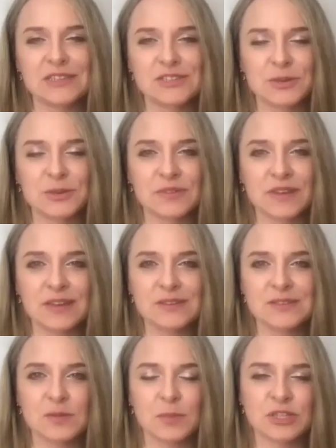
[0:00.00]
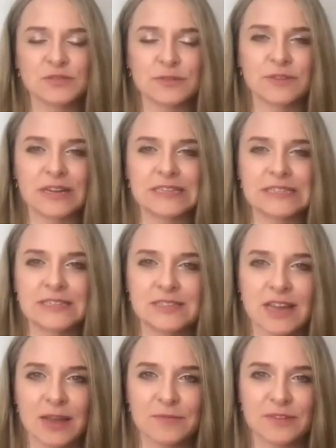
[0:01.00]
too. Thank you so much for finding
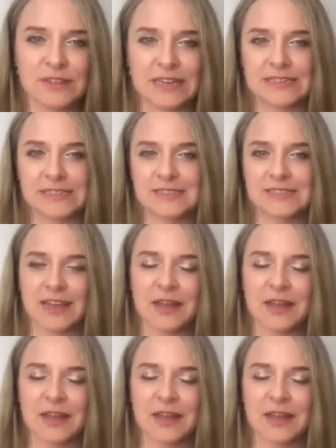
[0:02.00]
time for this.